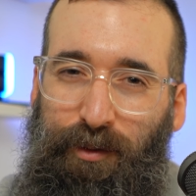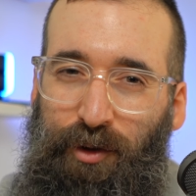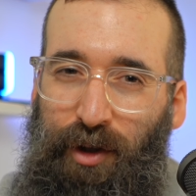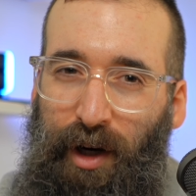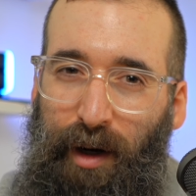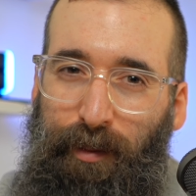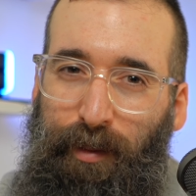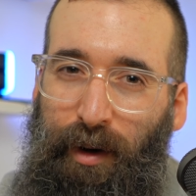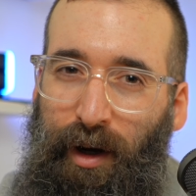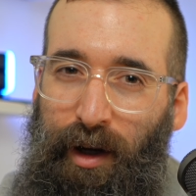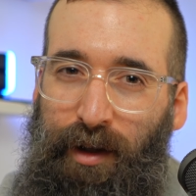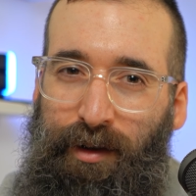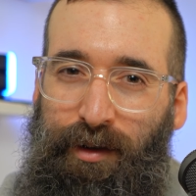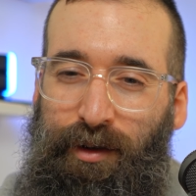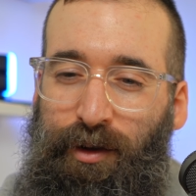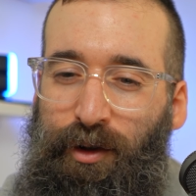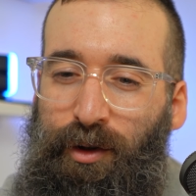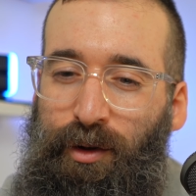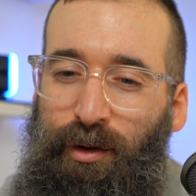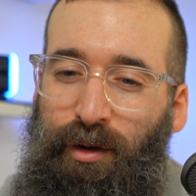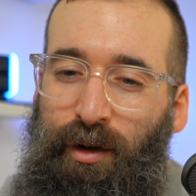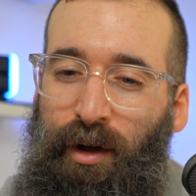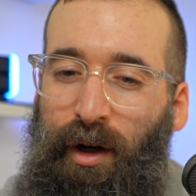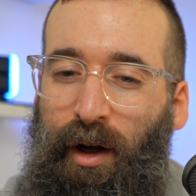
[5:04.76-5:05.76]
tripods
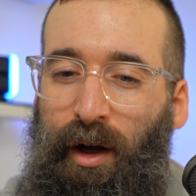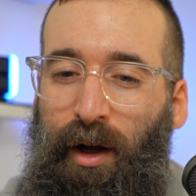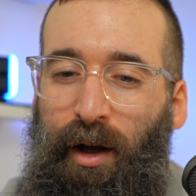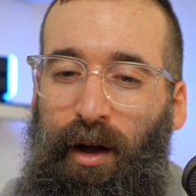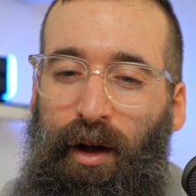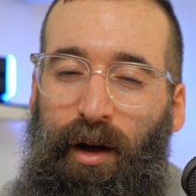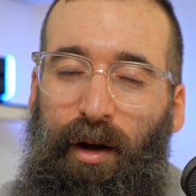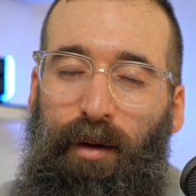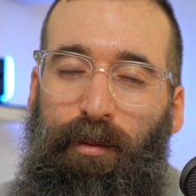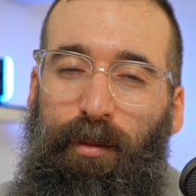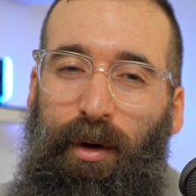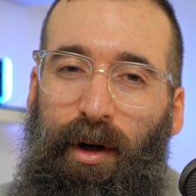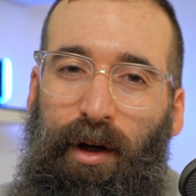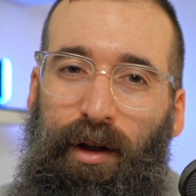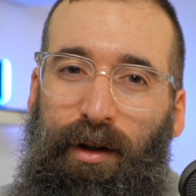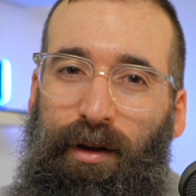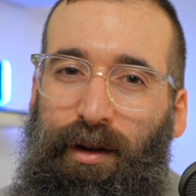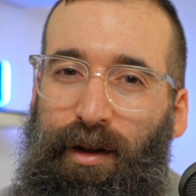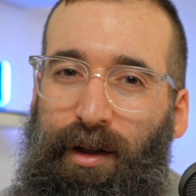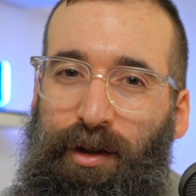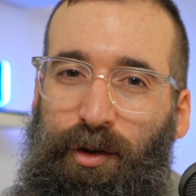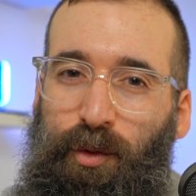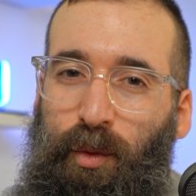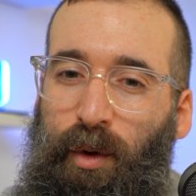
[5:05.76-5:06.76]
do,
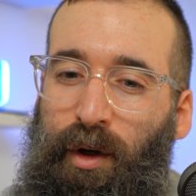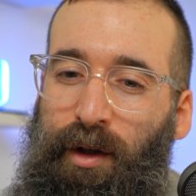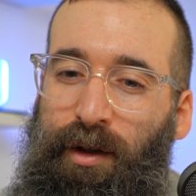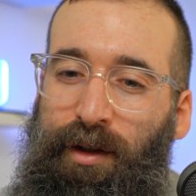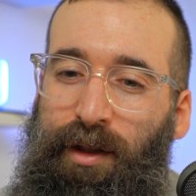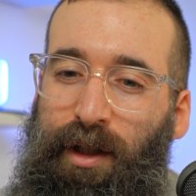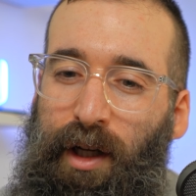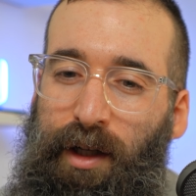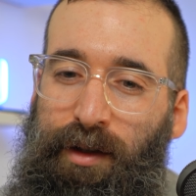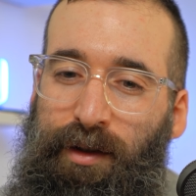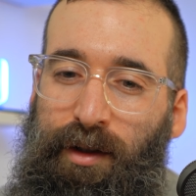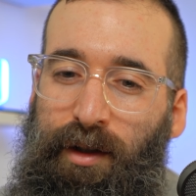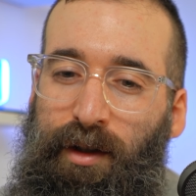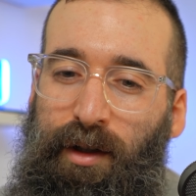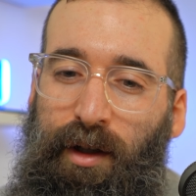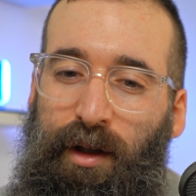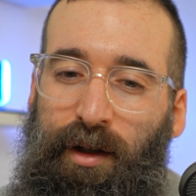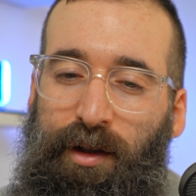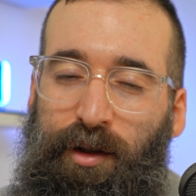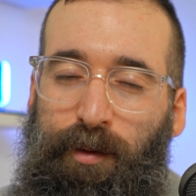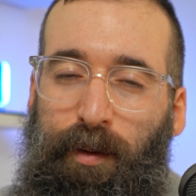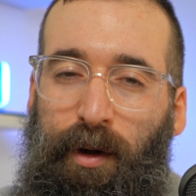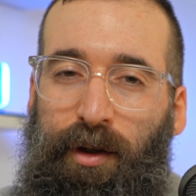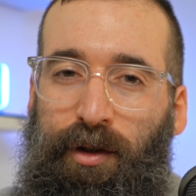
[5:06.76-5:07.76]
but this one doesn't.
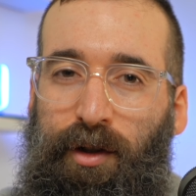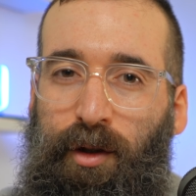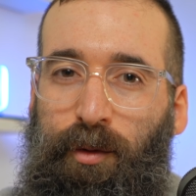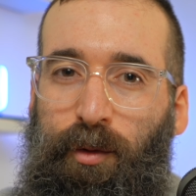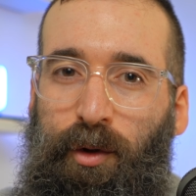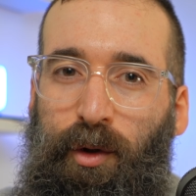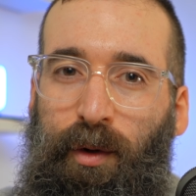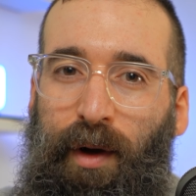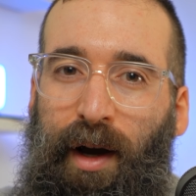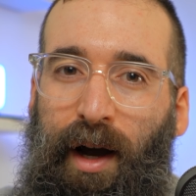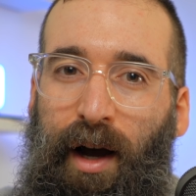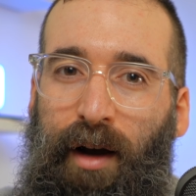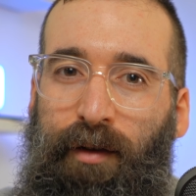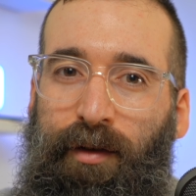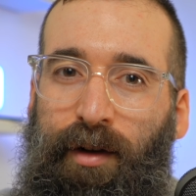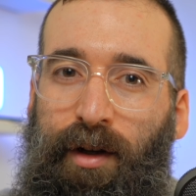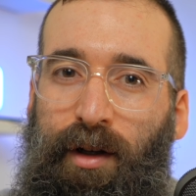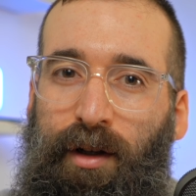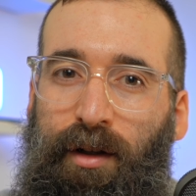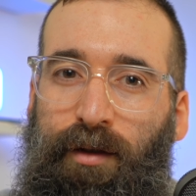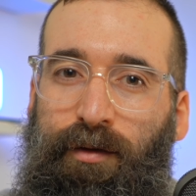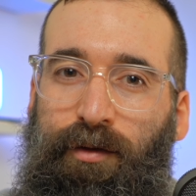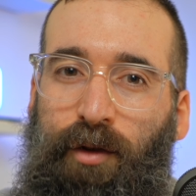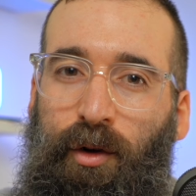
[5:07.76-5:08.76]
And especially when you have
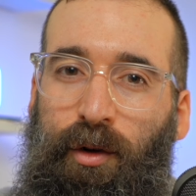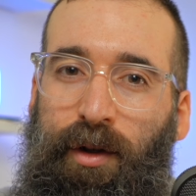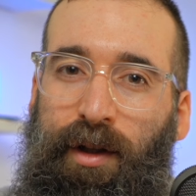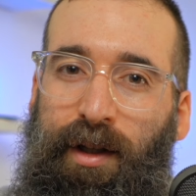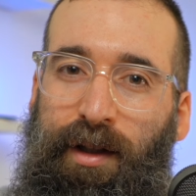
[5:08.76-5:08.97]
it fully